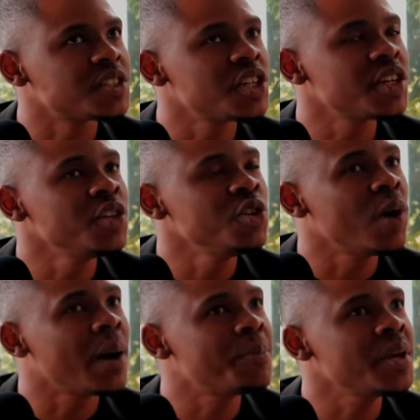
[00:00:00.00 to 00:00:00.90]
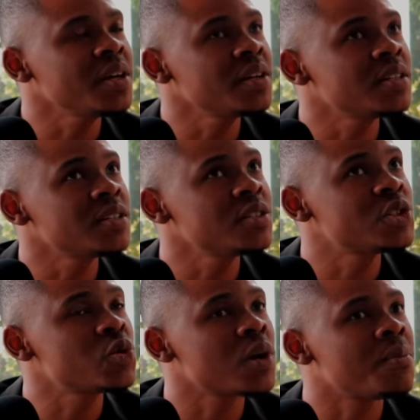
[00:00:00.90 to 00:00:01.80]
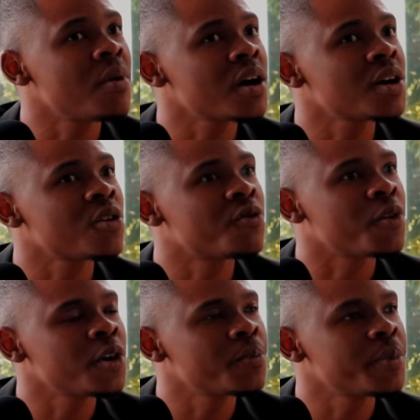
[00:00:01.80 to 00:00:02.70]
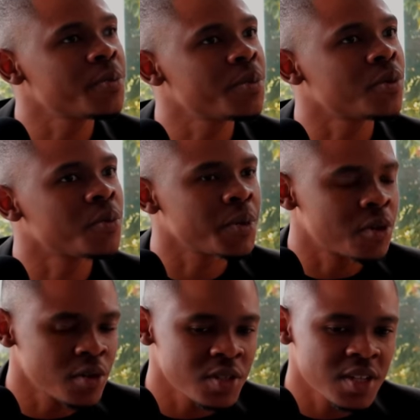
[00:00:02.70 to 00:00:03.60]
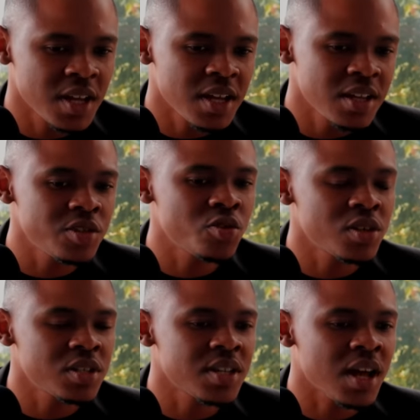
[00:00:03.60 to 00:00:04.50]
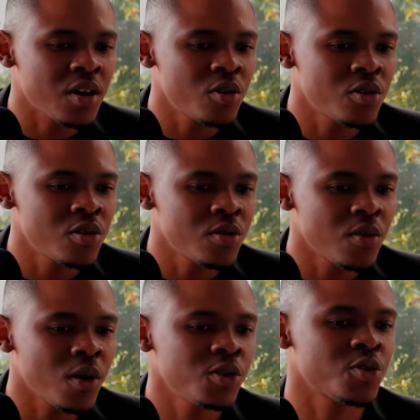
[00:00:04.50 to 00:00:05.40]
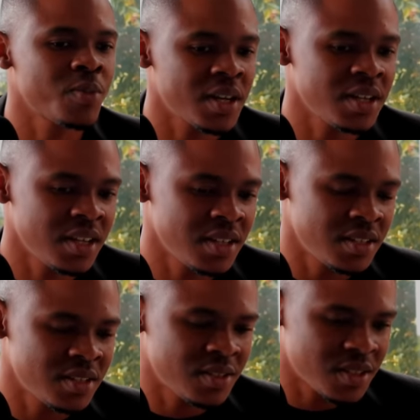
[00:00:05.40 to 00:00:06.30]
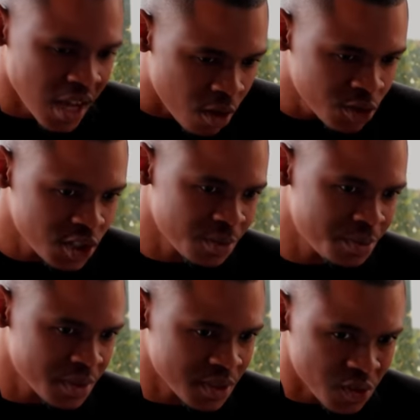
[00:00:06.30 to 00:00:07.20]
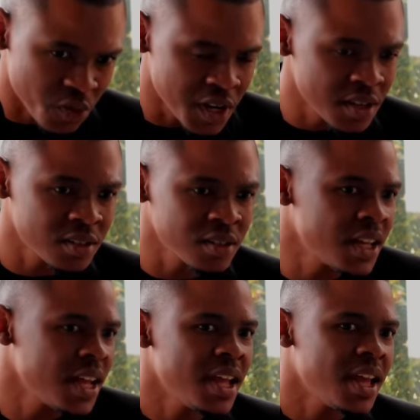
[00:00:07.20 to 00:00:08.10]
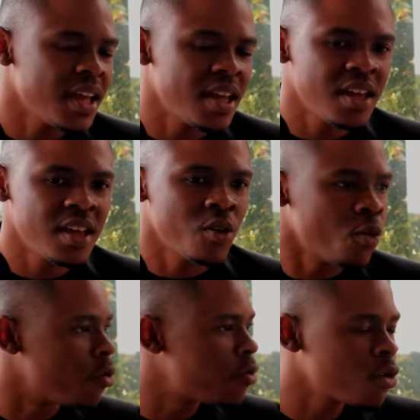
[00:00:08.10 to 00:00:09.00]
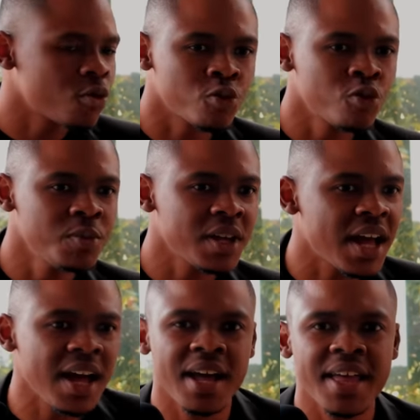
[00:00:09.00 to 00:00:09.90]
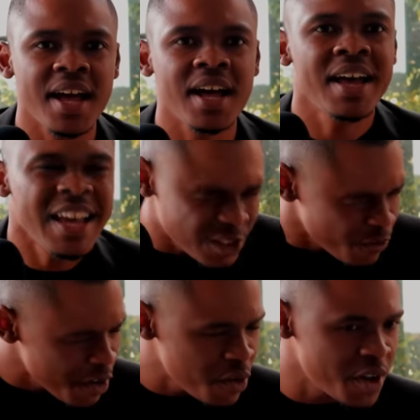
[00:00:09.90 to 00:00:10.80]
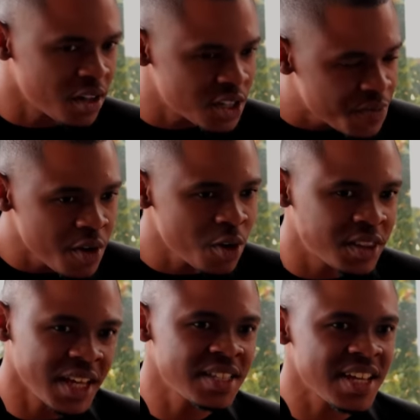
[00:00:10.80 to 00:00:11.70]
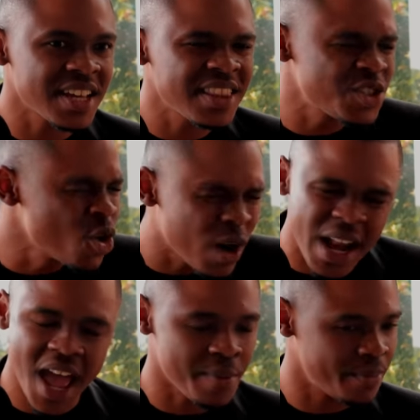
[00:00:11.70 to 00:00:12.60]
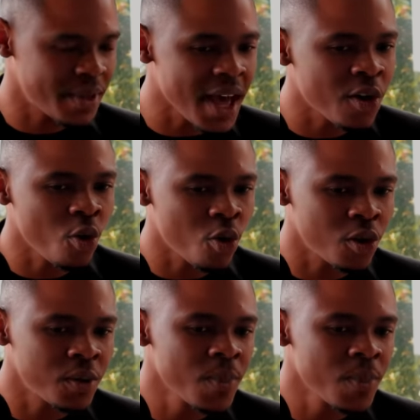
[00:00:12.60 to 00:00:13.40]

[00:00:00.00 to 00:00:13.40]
Chicken, you appeal to a market of real people because historisa ko Njomane is township, it's real, four room, kaya, it's very real, it's very authentic. Exactly. There's no glam at all.